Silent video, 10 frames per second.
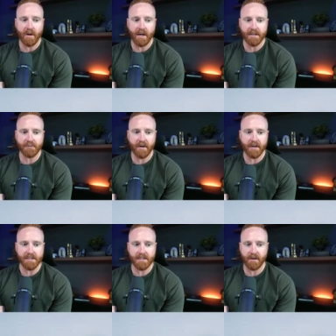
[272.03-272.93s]
uh, as
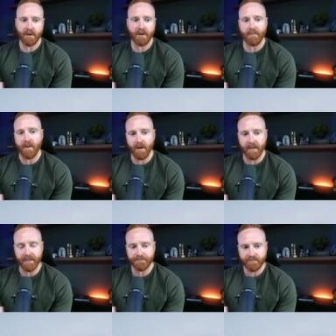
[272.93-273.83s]
far as the current
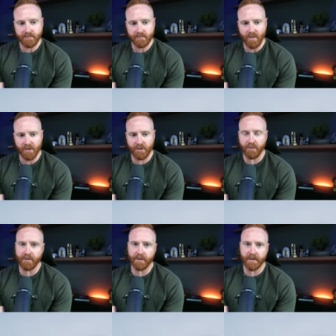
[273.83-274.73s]
market, do
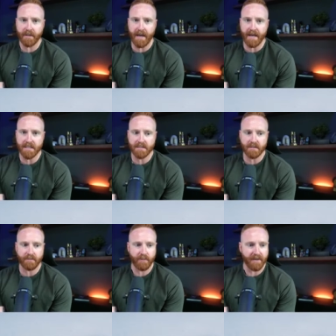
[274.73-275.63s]
you view it as
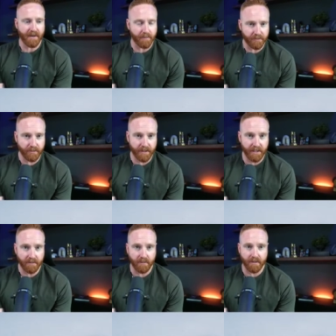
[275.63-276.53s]
we have
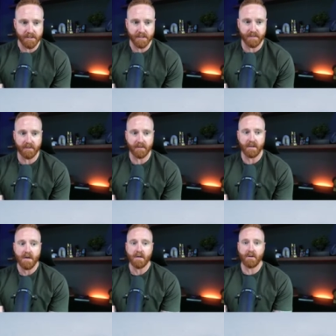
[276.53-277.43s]
opportunity or is it something
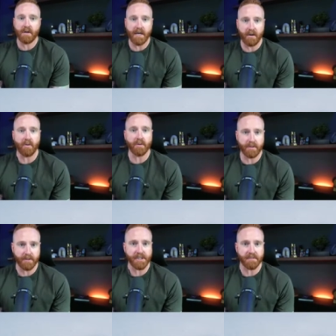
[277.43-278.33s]
like you're kind of
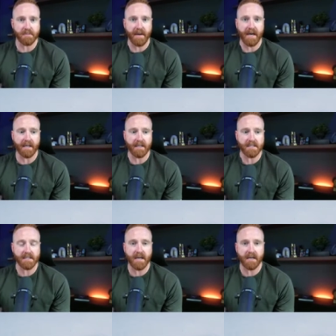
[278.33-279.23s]
holding your chips back and
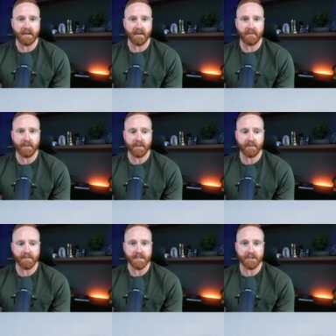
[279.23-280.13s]
it's not a, a really
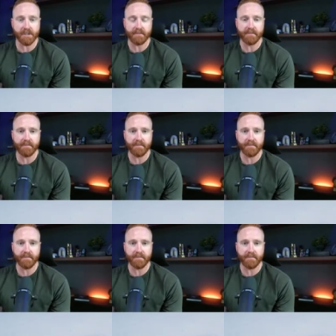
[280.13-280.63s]
good position?